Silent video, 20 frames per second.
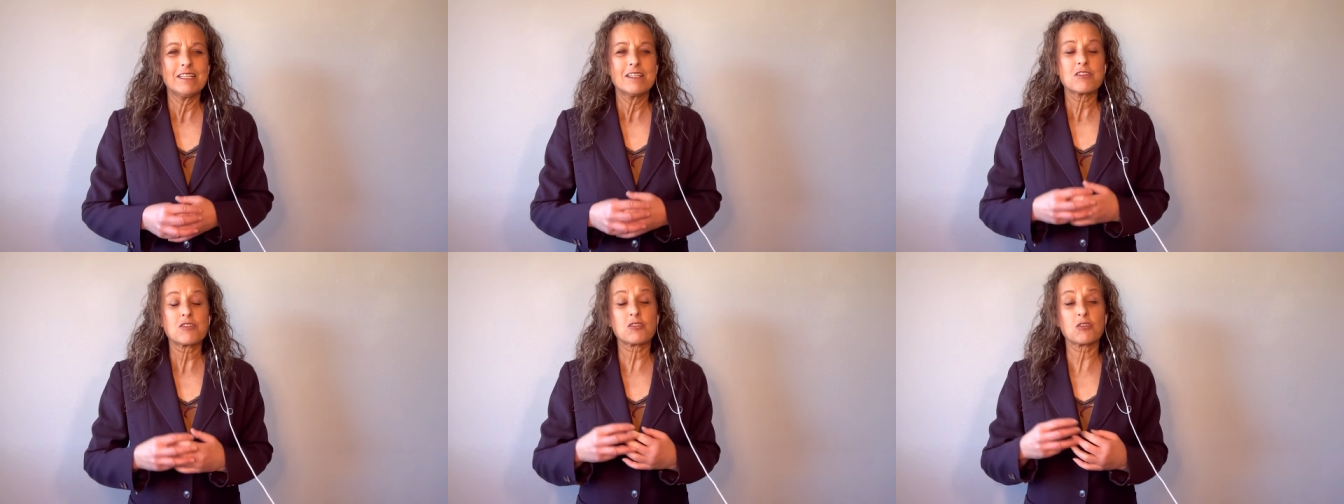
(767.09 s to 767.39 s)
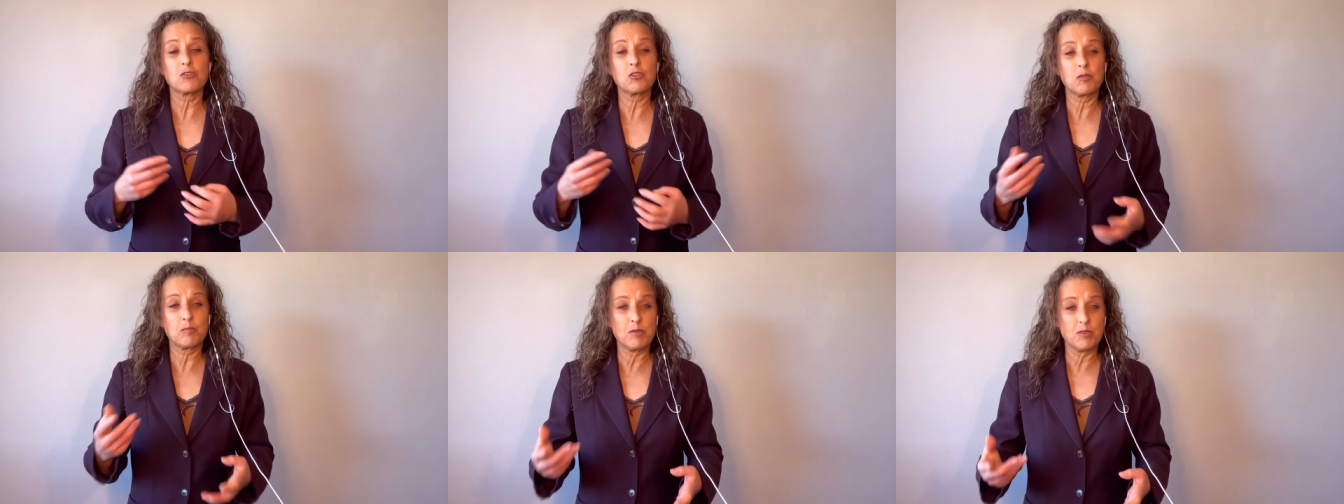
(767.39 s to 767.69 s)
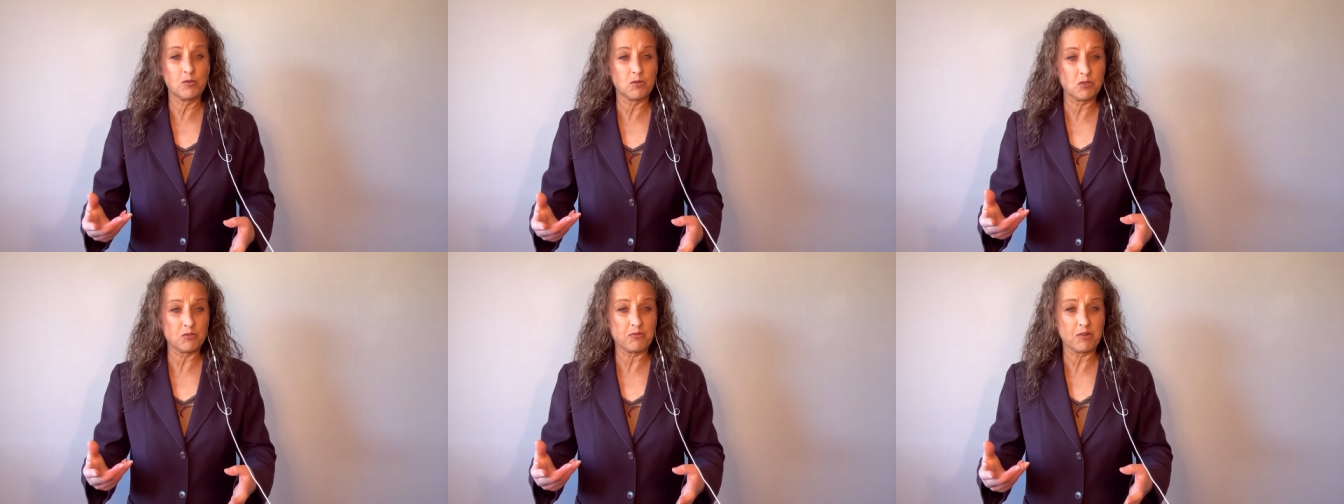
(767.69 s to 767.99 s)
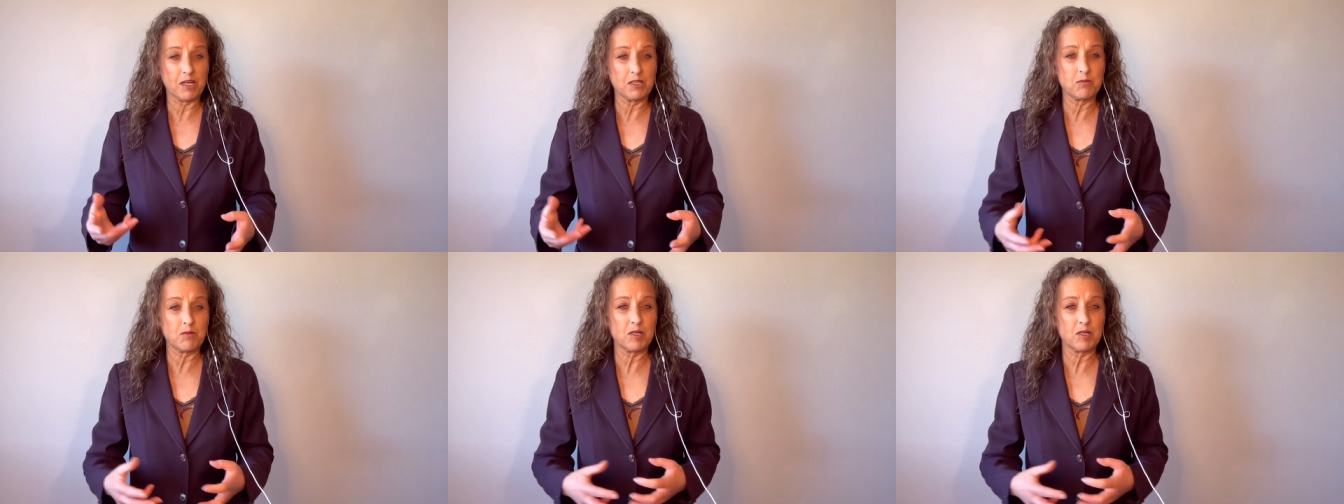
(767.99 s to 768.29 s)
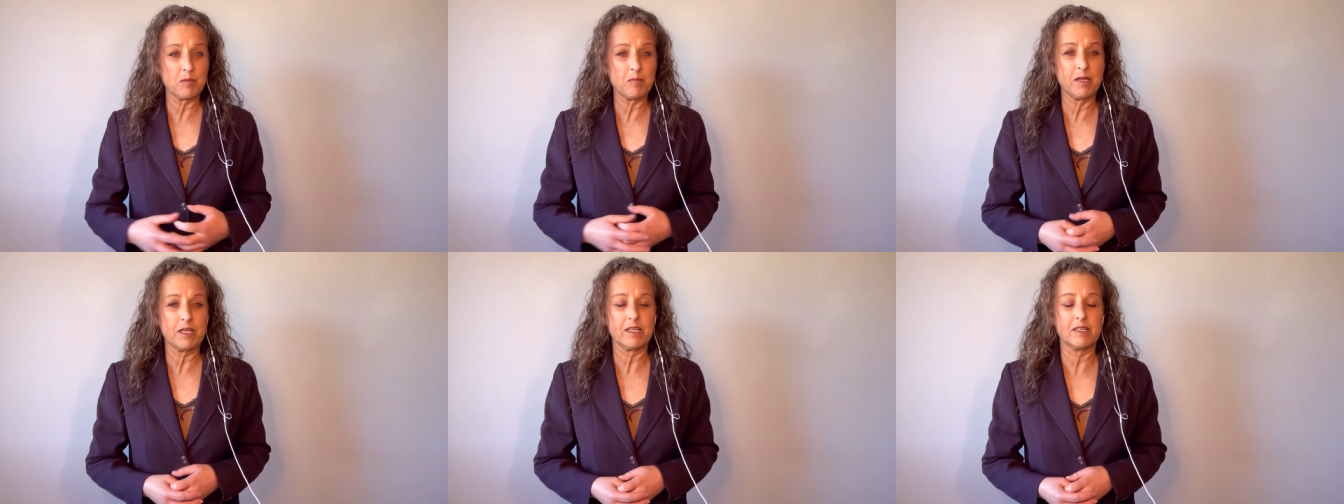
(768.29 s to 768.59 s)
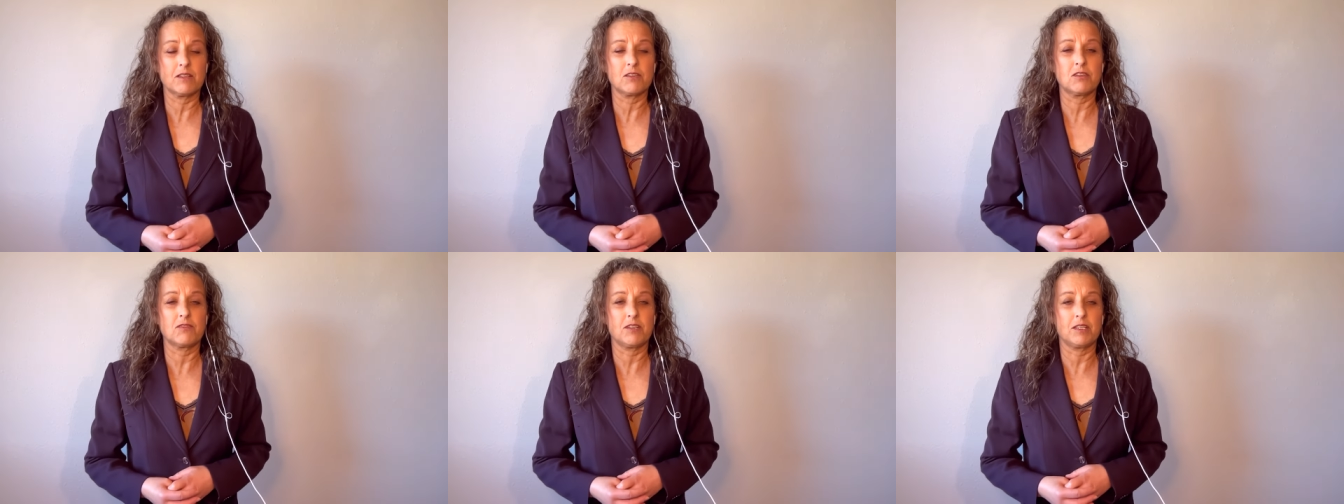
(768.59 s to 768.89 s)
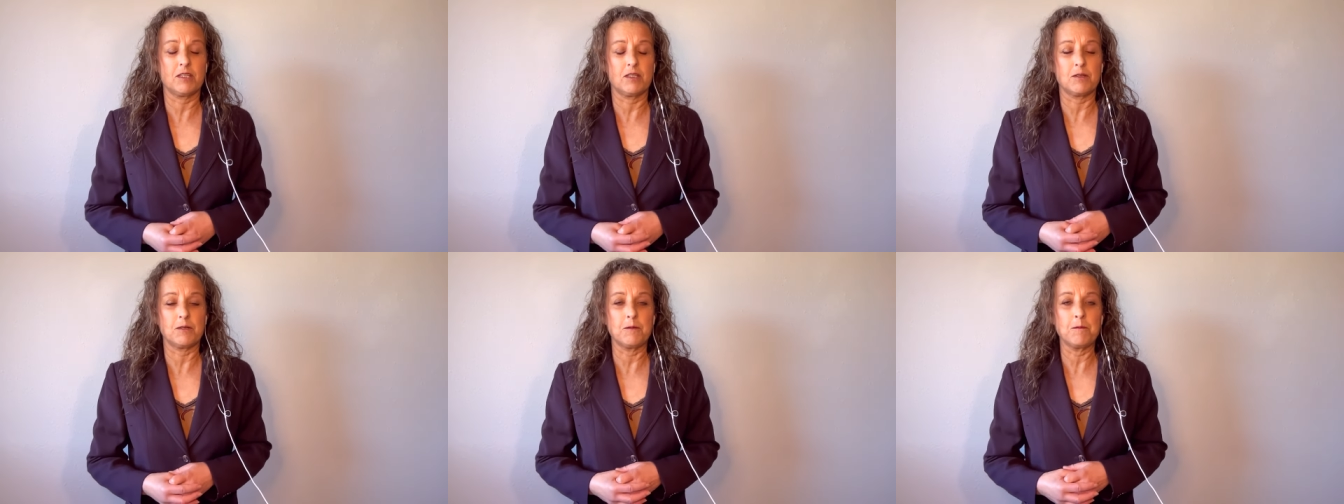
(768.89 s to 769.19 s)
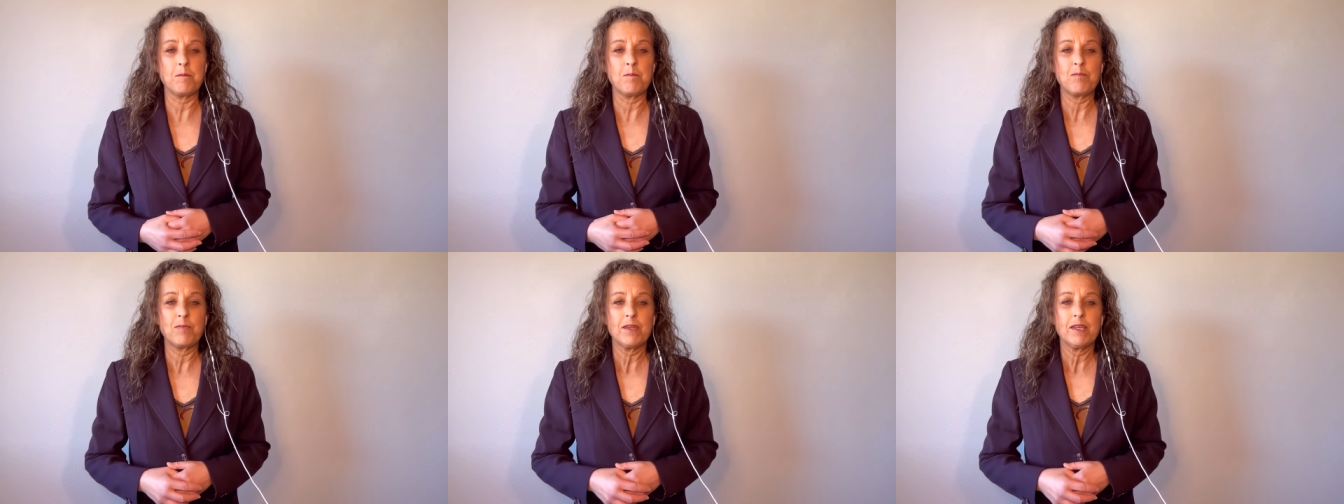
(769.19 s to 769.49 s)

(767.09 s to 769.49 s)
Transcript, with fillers: so you'll be notified when I make another video.